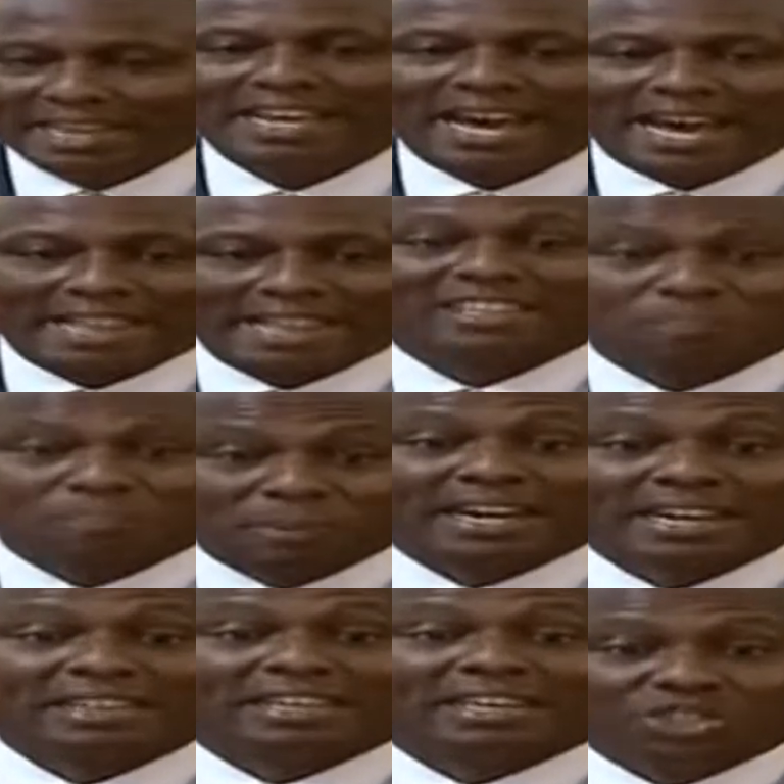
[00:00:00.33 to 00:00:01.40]
any other
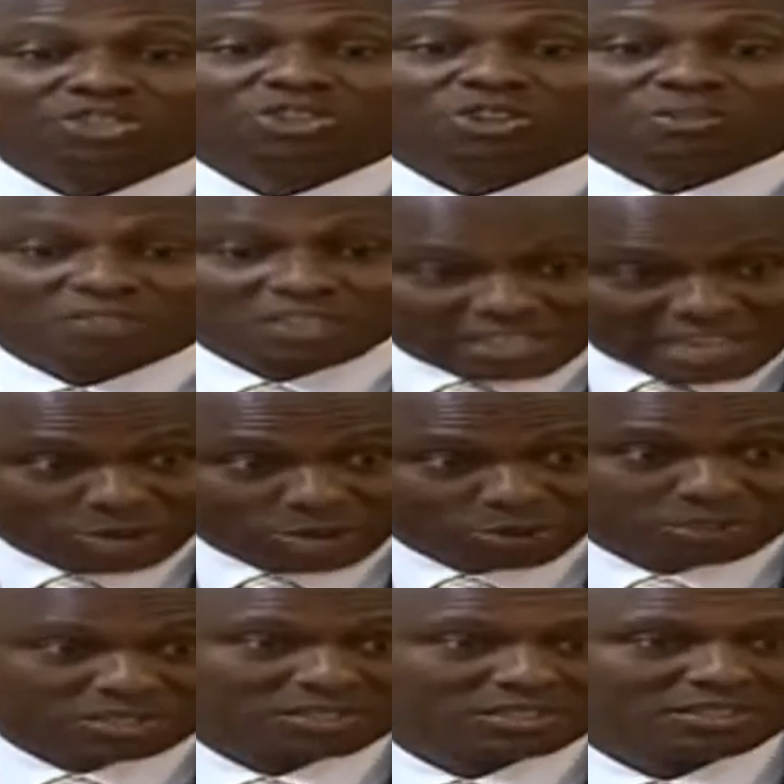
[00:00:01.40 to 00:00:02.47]
speaker in the history of this
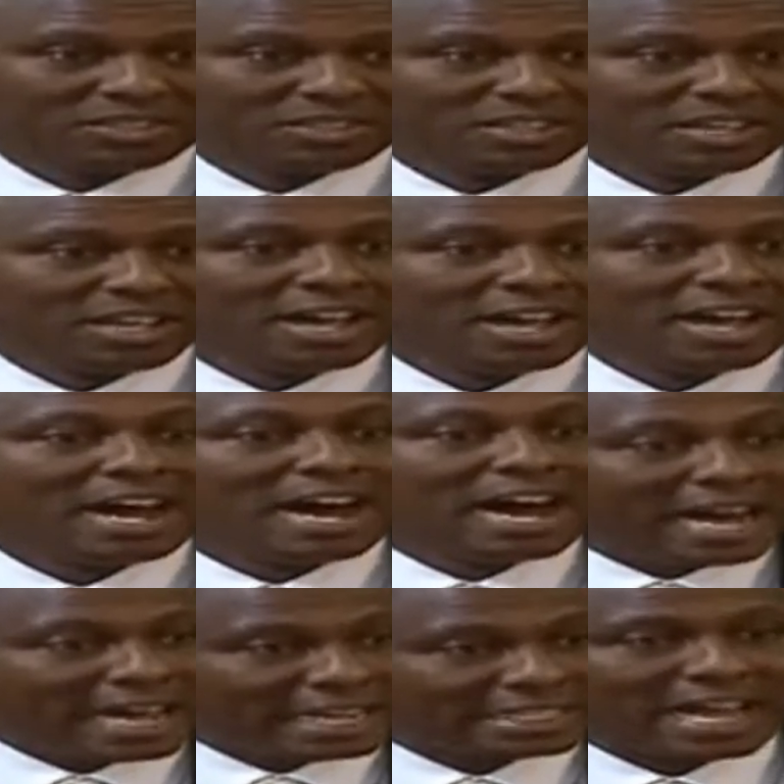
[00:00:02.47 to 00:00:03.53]
house
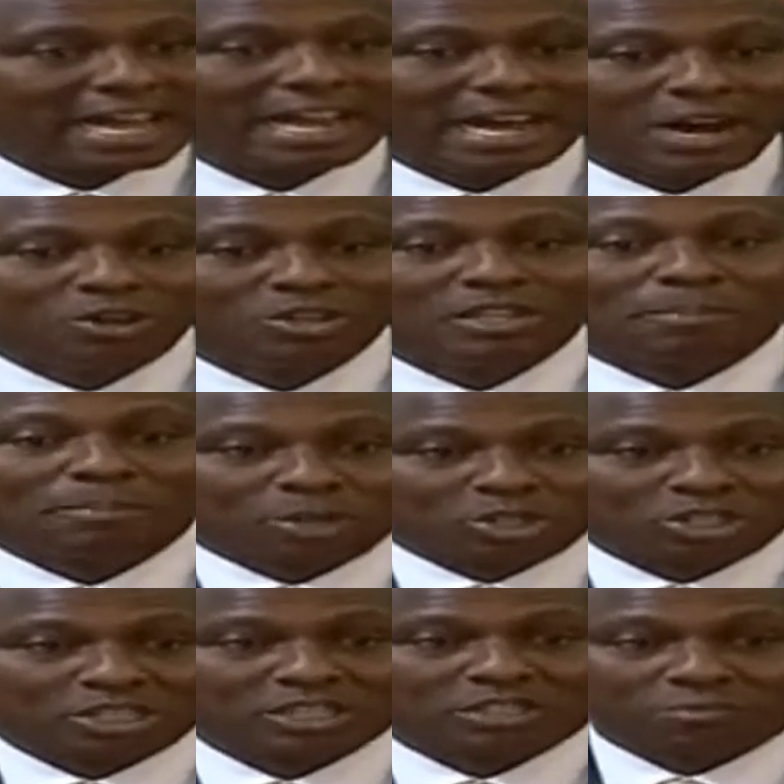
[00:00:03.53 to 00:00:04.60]
has allowed the
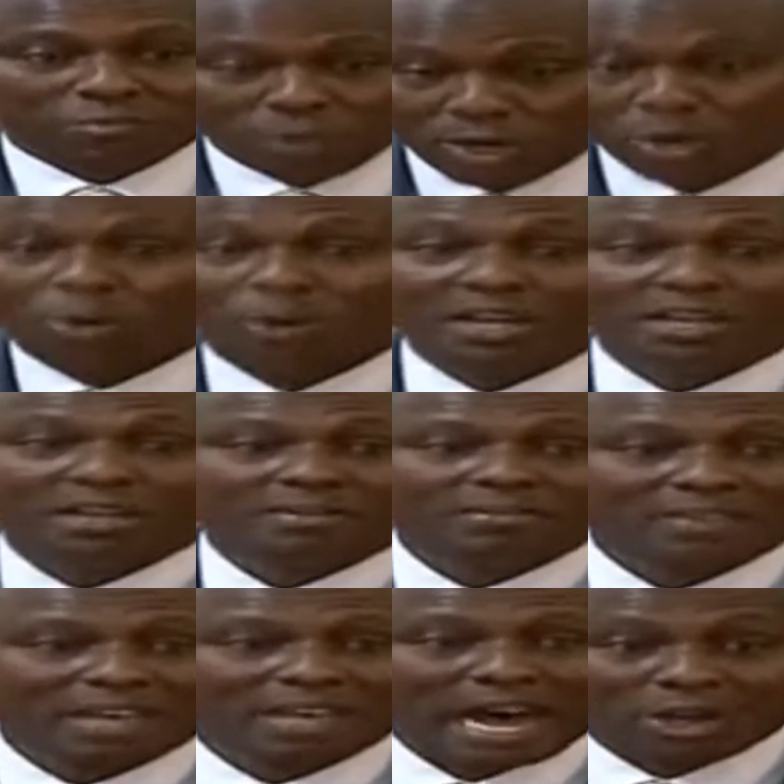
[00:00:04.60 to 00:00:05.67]
process of
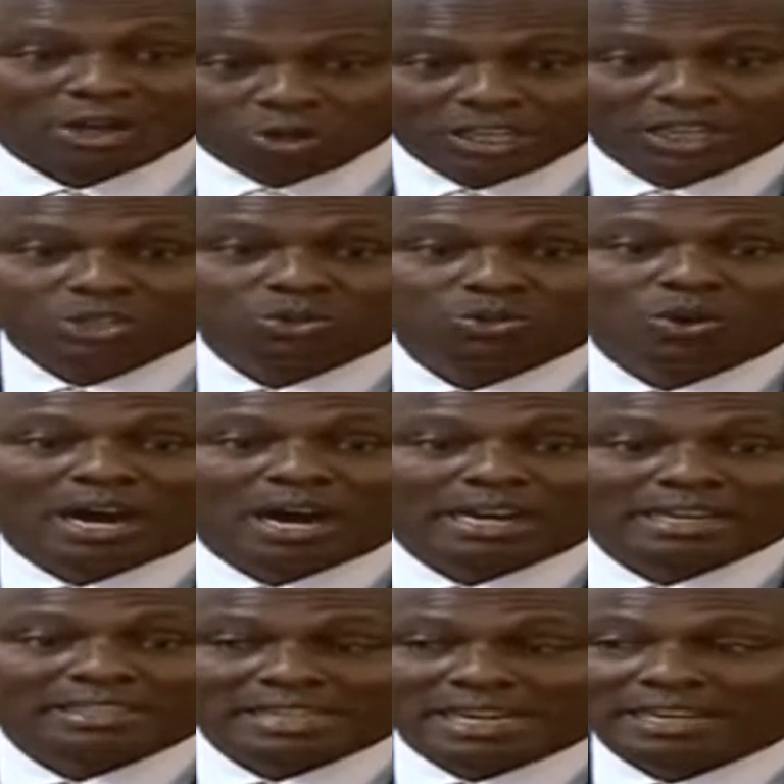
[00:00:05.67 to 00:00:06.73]
winnowing alluded to
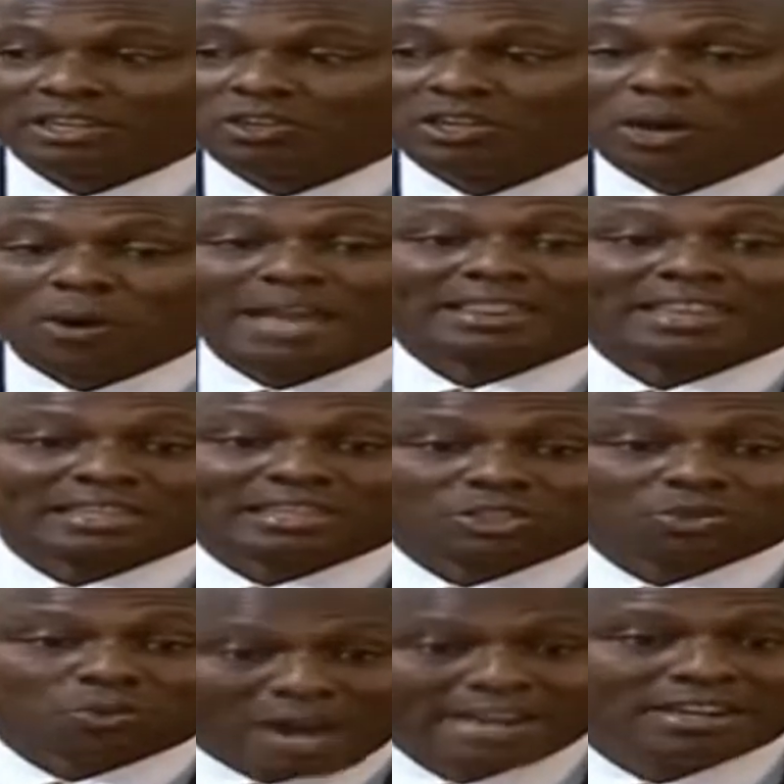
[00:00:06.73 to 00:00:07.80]
understanding under
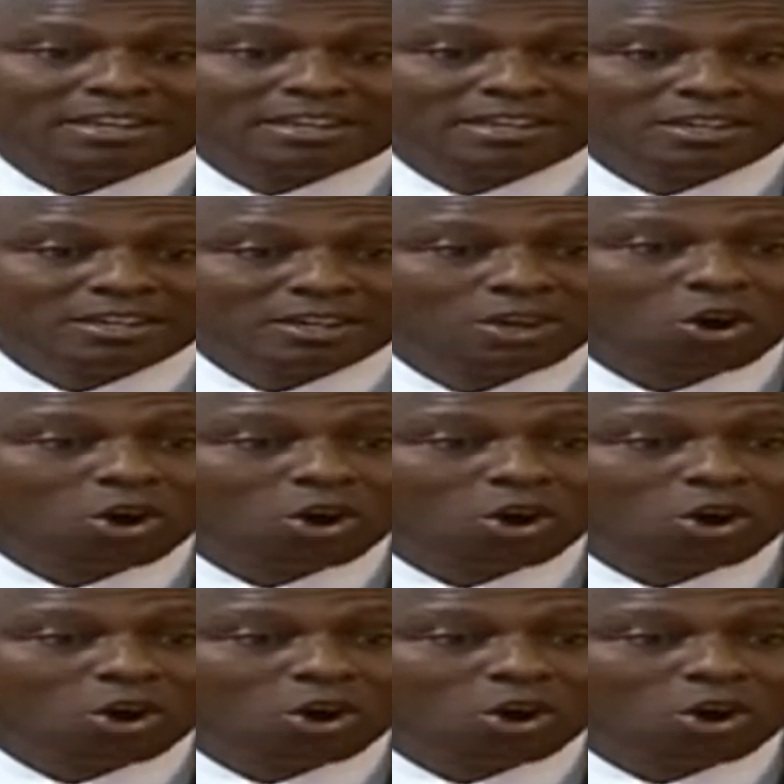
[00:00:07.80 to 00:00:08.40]
131